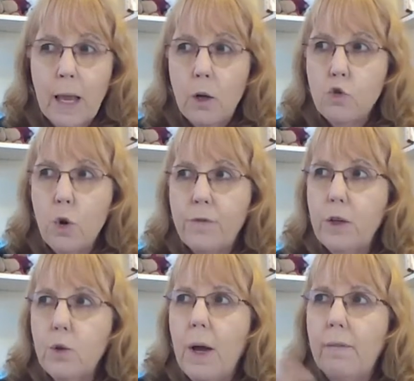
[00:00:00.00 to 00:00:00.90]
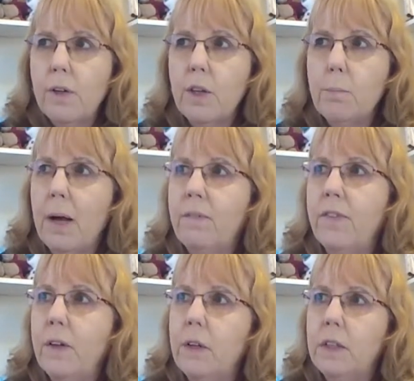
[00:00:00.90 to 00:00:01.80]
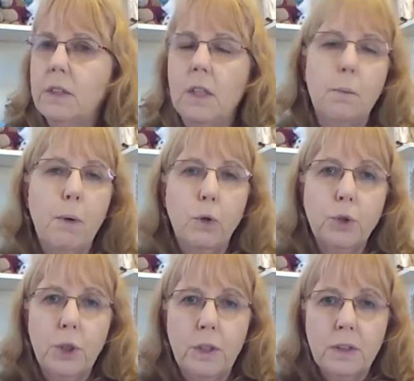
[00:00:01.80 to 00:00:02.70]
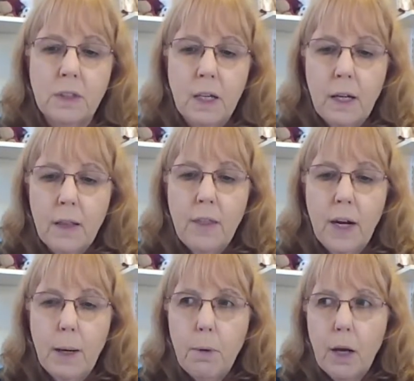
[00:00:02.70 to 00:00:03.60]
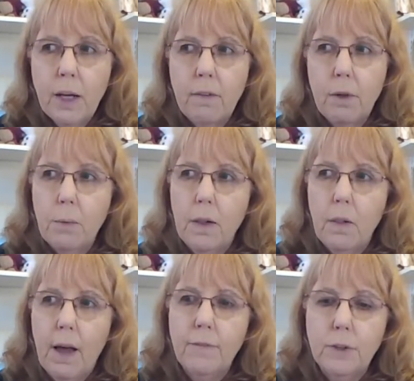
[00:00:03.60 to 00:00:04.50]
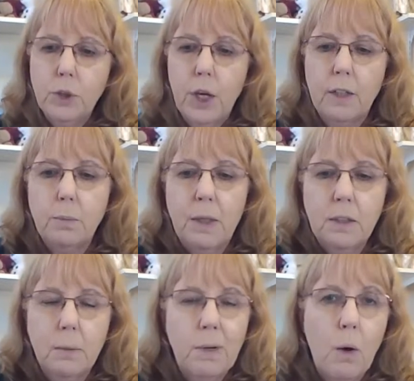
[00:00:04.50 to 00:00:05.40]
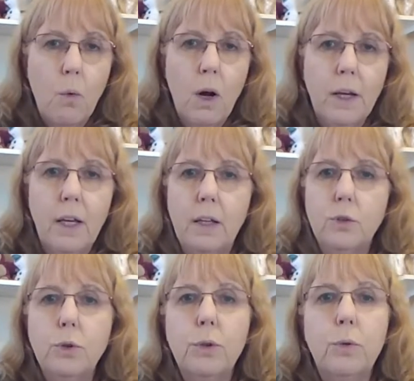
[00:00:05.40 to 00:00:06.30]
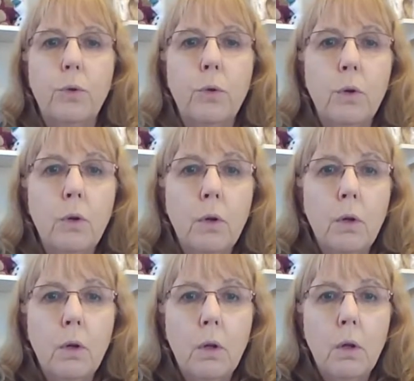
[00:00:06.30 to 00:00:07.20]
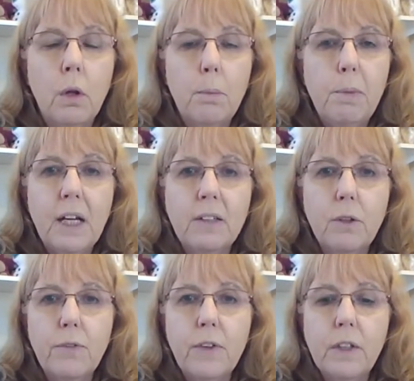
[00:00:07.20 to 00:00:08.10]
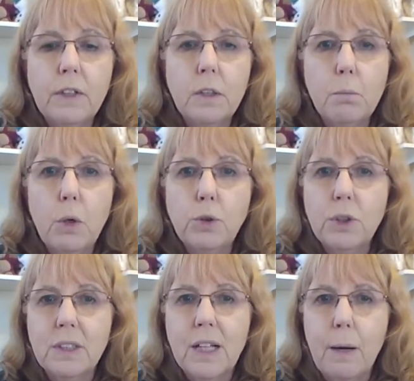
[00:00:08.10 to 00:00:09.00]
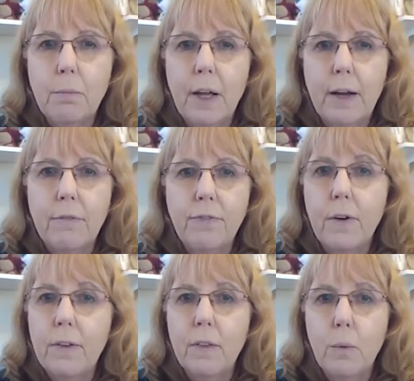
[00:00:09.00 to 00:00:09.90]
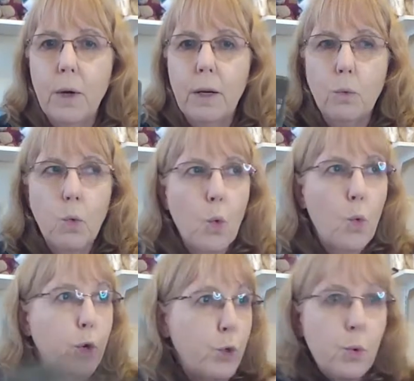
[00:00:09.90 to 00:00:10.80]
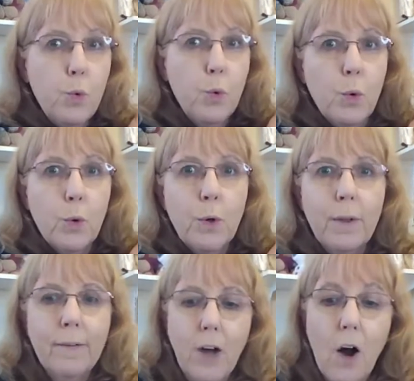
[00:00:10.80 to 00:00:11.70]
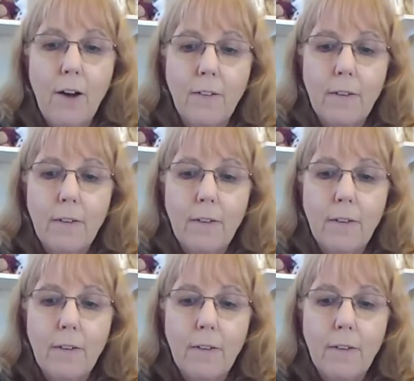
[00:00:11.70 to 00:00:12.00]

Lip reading: So if I do everything by feelings and emotions, then I'm not giving my life a chance, because I'm not walking in truth. Because our feelings and emotions come like a fart in the wind. Gone.